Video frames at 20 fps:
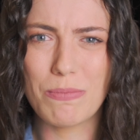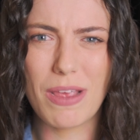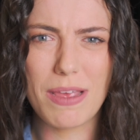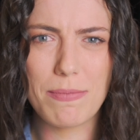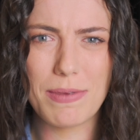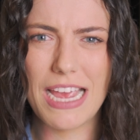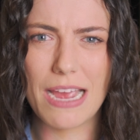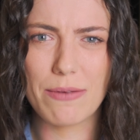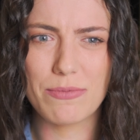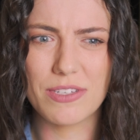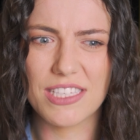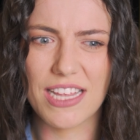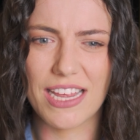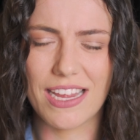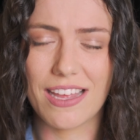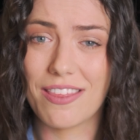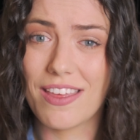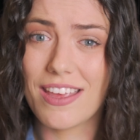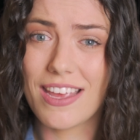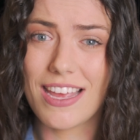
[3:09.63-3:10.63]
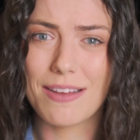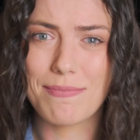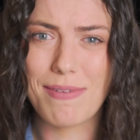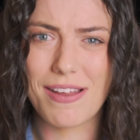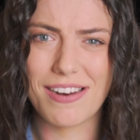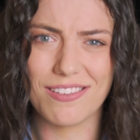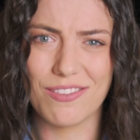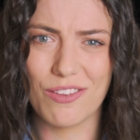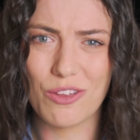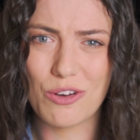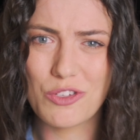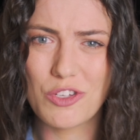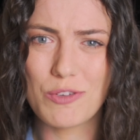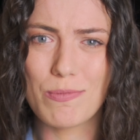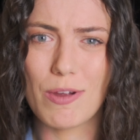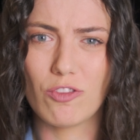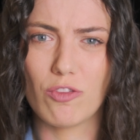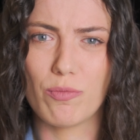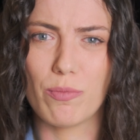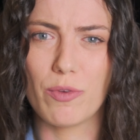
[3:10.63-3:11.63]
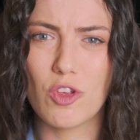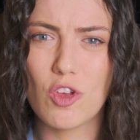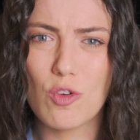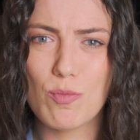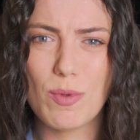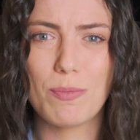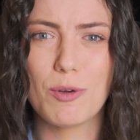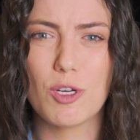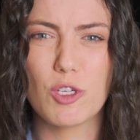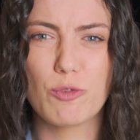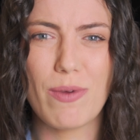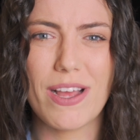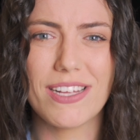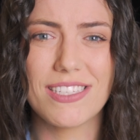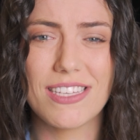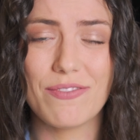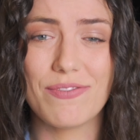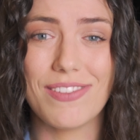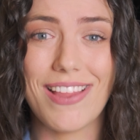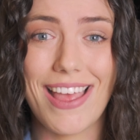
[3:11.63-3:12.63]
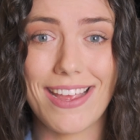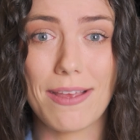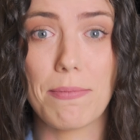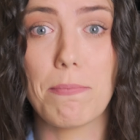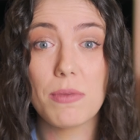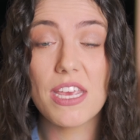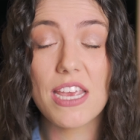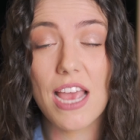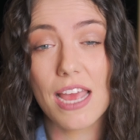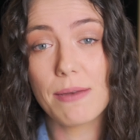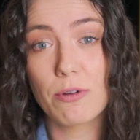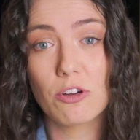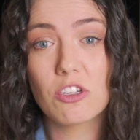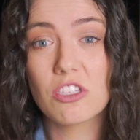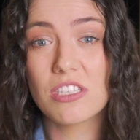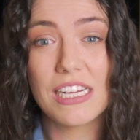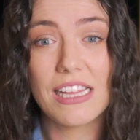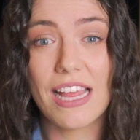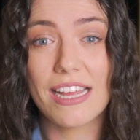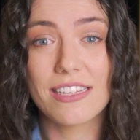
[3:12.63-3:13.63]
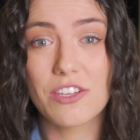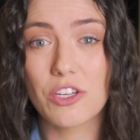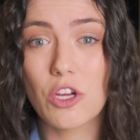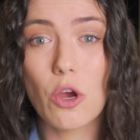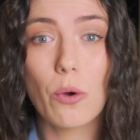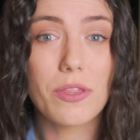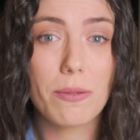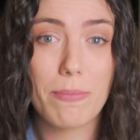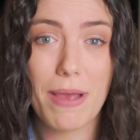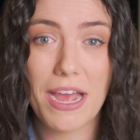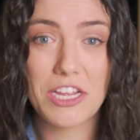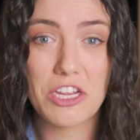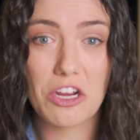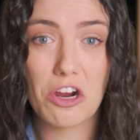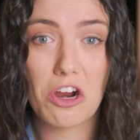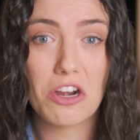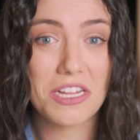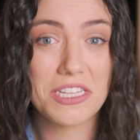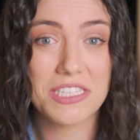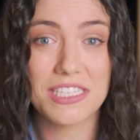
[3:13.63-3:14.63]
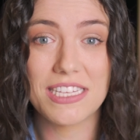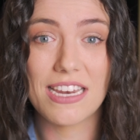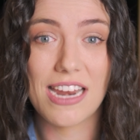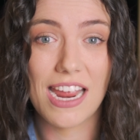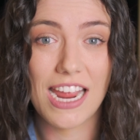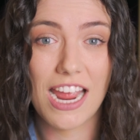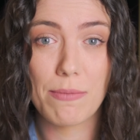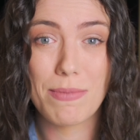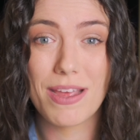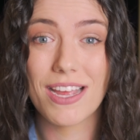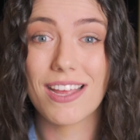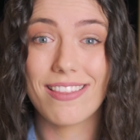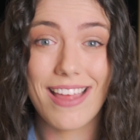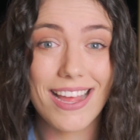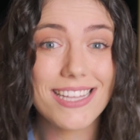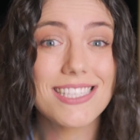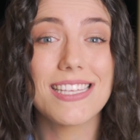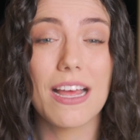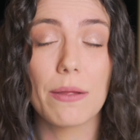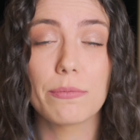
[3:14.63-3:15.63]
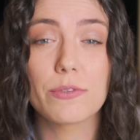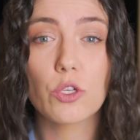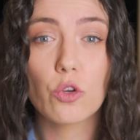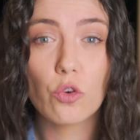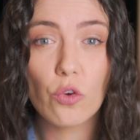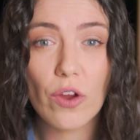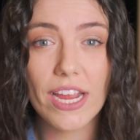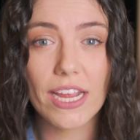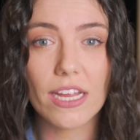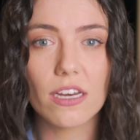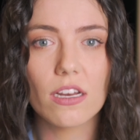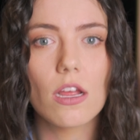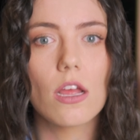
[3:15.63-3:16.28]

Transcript: Maybe I was thinking about it a little too much from a human perspective. Like me, I'd personally like to go in the backyard and sit in a hammock. That sounds great.